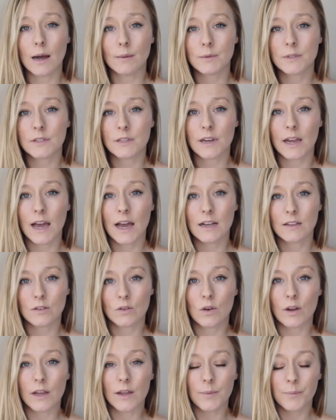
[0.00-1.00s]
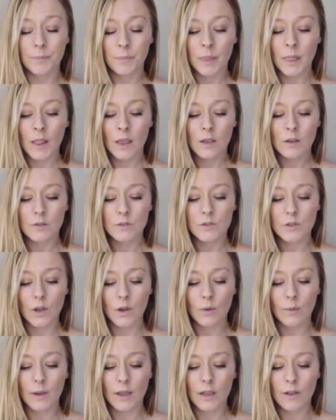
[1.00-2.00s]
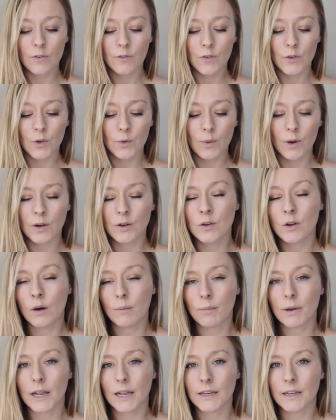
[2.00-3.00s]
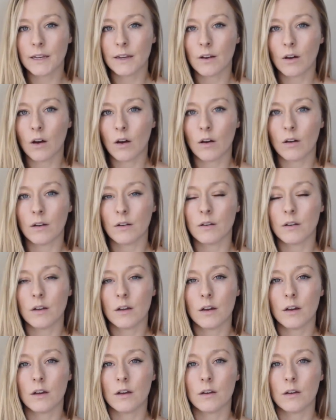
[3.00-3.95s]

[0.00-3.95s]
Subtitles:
apps that it has on it. So if you are not planning on